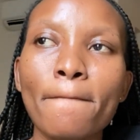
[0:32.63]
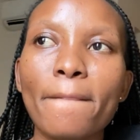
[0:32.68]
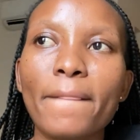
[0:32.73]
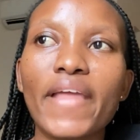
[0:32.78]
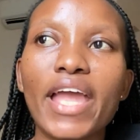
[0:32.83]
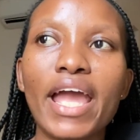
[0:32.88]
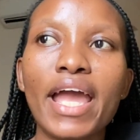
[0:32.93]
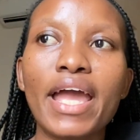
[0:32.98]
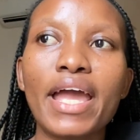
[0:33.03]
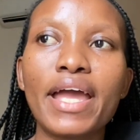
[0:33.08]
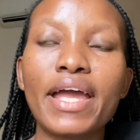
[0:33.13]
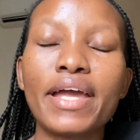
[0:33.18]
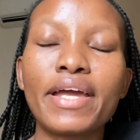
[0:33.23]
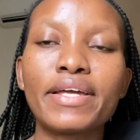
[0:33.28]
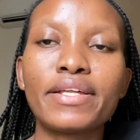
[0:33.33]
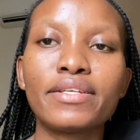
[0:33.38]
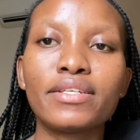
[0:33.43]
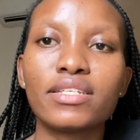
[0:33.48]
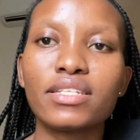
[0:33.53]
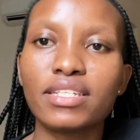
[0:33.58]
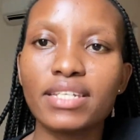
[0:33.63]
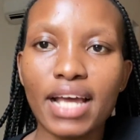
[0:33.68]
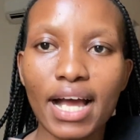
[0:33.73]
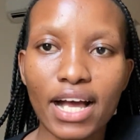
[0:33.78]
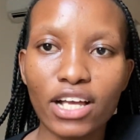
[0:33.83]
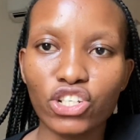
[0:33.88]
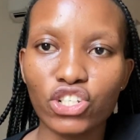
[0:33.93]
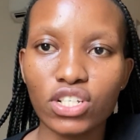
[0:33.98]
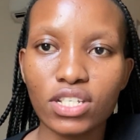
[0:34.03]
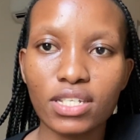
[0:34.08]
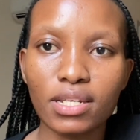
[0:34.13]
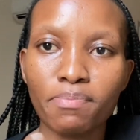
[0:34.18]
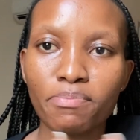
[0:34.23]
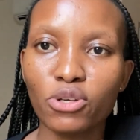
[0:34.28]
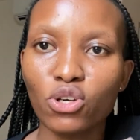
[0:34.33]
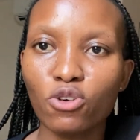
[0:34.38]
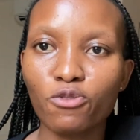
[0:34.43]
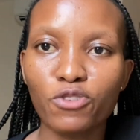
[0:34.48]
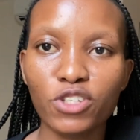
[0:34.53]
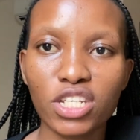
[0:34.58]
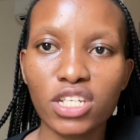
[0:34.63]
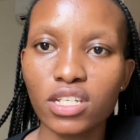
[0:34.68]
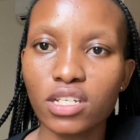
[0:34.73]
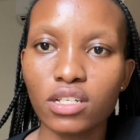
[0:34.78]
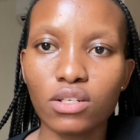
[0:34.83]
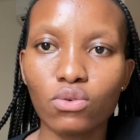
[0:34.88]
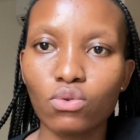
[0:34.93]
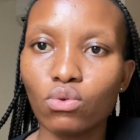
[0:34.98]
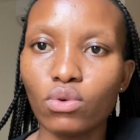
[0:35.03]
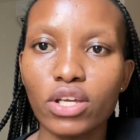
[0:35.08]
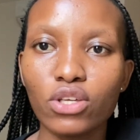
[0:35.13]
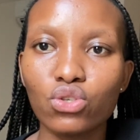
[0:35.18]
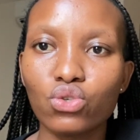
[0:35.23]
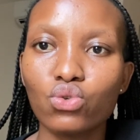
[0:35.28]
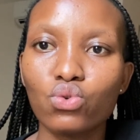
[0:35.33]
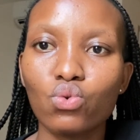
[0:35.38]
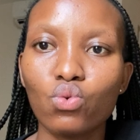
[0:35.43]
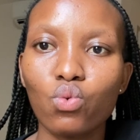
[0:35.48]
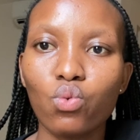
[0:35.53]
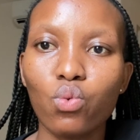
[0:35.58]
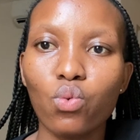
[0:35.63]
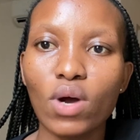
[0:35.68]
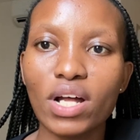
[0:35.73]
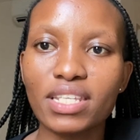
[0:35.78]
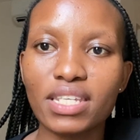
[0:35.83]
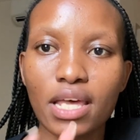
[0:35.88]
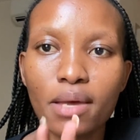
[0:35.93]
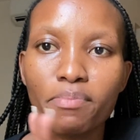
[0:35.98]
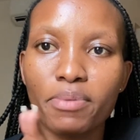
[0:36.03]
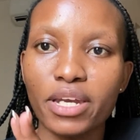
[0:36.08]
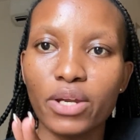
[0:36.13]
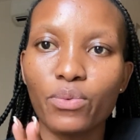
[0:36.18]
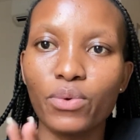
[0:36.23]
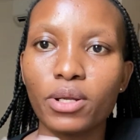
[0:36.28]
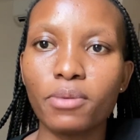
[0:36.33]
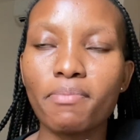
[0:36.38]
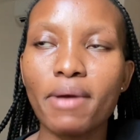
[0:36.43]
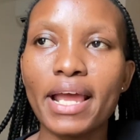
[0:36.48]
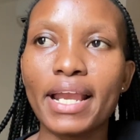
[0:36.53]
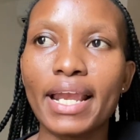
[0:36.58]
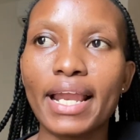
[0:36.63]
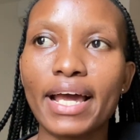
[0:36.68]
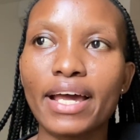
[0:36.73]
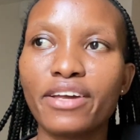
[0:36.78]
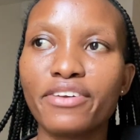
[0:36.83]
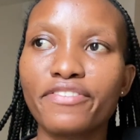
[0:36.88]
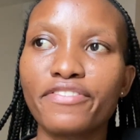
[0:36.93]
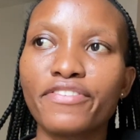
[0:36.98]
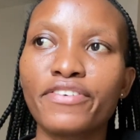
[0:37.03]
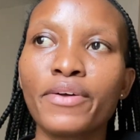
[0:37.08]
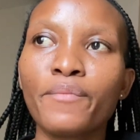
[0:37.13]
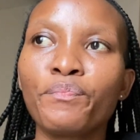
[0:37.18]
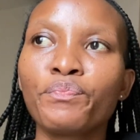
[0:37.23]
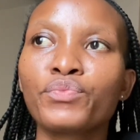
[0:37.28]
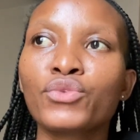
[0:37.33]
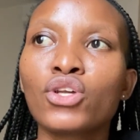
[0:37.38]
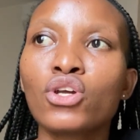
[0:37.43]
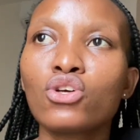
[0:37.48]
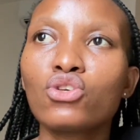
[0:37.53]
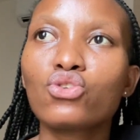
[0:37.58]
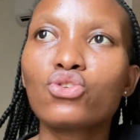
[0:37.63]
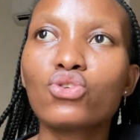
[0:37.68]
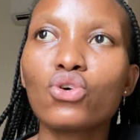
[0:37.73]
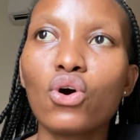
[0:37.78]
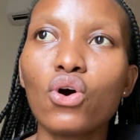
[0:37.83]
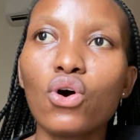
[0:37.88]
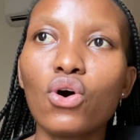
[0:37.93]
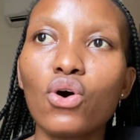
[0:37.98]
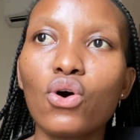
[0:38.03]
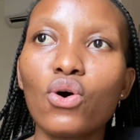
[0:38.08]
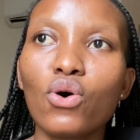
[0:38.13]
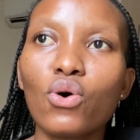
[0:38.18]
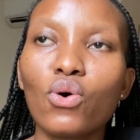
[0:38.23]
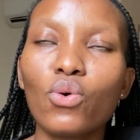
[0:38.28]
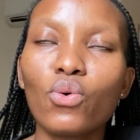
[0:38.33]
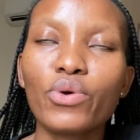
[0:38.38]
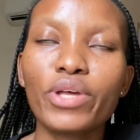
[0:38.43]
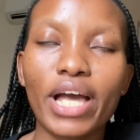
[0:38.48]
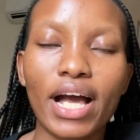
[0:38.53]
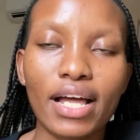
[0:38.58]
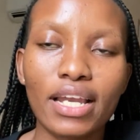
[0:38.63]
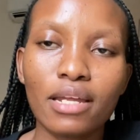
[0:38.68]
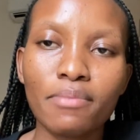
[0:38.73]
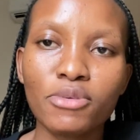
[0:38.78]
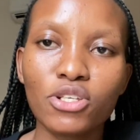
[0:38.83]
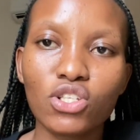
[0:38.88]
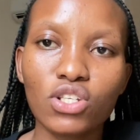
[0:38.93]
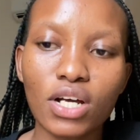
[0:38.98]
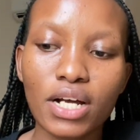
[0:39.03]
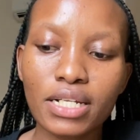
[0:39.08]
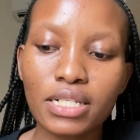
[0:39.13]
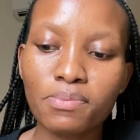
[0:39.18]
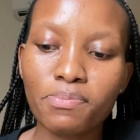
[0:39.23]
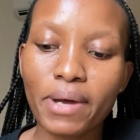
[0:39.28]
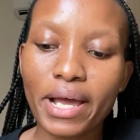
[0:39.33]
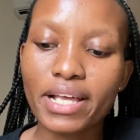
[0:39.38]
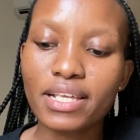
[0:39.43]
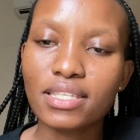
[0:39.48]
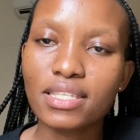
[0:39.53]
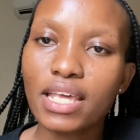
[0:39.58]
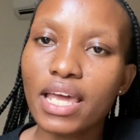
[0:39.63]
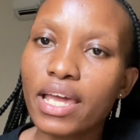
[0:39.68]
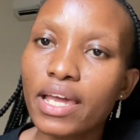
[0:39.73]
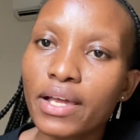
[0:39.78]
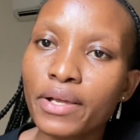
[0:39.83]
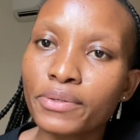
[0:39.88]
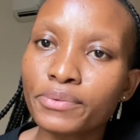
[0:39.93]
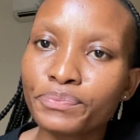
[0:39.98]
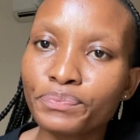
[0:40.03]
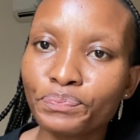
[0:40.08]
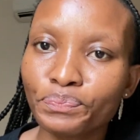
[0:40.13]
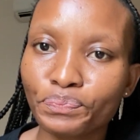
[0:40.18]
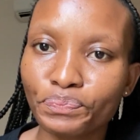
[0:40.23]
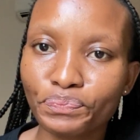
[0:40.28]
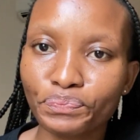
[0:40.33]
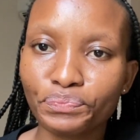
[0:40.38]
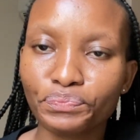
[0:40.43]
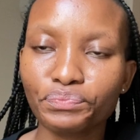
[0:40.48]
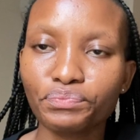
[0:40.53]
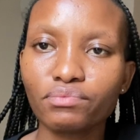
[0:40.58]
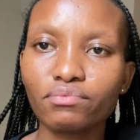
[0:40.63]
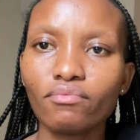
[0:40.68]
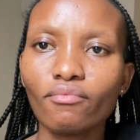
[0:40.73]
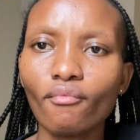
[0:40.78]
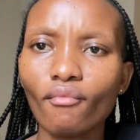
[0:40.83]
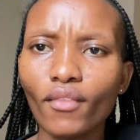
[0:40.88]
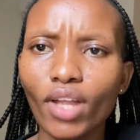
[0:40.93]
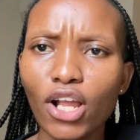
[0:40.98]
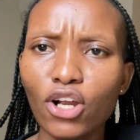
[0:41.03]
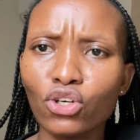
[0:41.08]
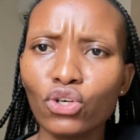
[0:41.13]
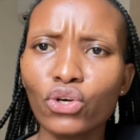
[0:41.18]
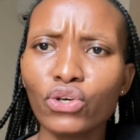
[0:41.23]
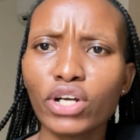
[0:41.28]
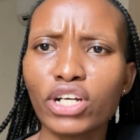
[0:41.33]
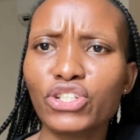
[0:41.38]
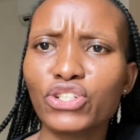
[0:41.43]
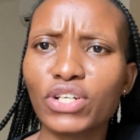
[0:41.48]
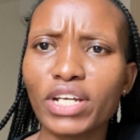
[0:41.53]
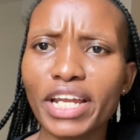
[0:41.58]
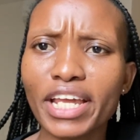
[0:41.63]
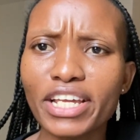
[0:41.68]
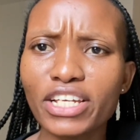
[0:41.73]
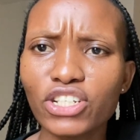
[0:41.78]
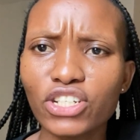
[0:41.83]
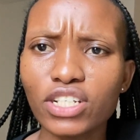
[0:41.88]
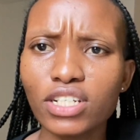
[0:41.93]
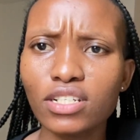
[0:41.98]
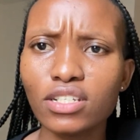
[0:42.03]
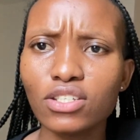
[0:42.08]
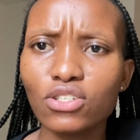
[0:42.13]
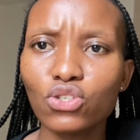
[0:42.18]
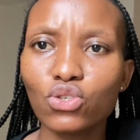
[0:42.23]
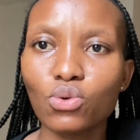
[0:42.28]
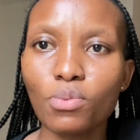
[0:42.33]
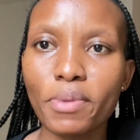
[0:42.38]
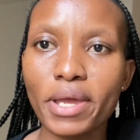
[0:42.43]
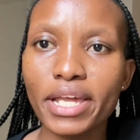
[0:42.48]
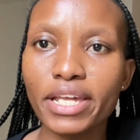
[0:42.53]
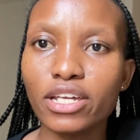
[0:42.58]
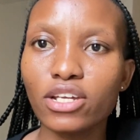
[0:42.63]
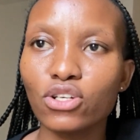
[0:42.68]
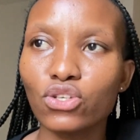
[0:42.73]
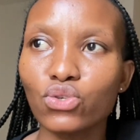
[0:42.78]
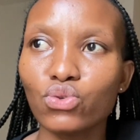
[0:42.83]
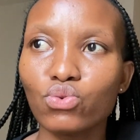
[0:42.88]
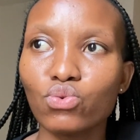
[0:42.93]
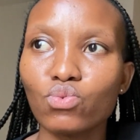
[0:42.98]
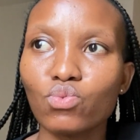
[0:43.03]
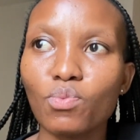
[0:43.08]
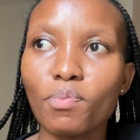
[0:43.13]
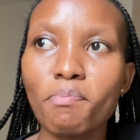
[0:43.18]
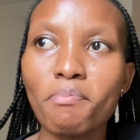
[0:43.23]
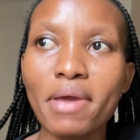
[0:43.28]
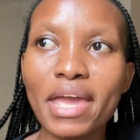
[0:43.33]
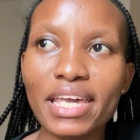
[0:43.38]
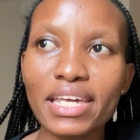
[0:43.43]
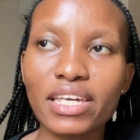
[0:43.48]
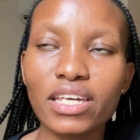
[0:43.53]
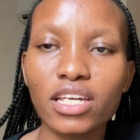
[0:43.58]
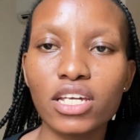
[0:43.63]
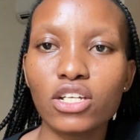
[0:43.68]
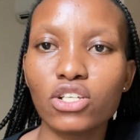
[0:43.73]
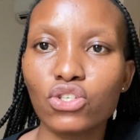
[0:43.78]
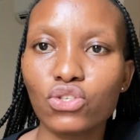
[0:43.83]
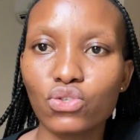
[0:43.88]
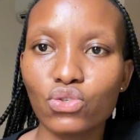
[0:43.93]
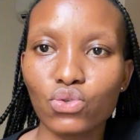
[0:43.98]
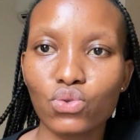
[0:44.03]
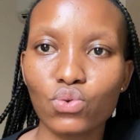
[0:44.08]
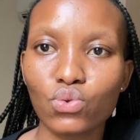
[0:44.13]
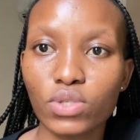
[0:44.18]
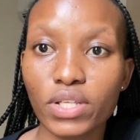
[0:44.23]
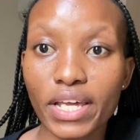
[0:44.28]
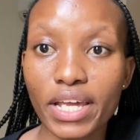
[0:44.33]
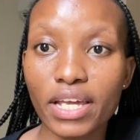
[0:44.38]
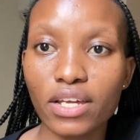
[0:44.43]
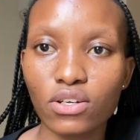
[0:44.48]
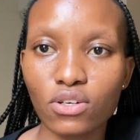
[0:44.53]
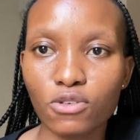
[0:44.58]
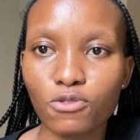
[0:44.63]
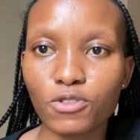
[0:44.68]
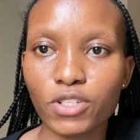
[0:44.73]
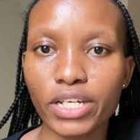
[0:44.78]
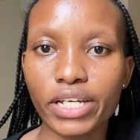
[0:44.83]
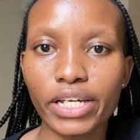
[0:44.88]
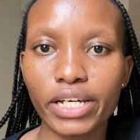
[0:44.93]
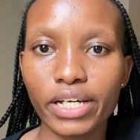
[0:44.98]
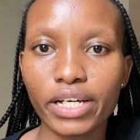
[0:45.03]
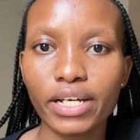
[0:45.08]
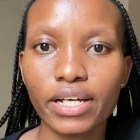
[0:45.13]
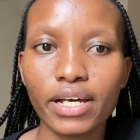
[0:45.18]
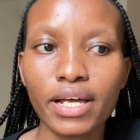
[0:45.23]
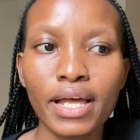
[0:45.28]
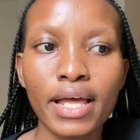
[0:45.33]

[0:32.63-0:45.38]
and yeah, just a bit of tea as to what's happening with my life. So yeah, let me start by saying congratulations to making it to the end of the year.